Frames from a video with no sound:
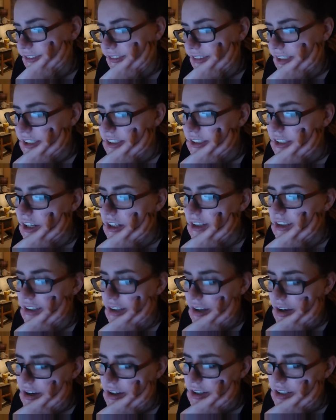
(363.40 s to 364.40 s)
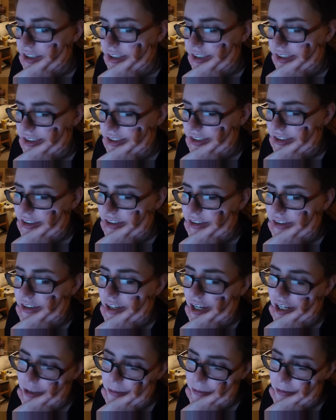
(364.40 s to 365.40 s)
a lot. It's just
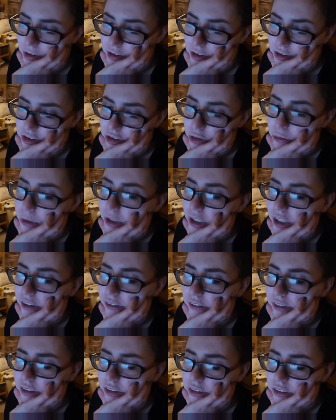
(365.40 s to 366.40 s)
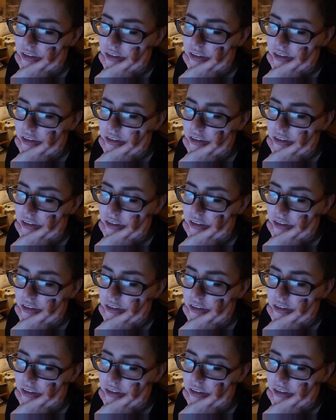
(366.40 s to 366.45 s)
time consuming having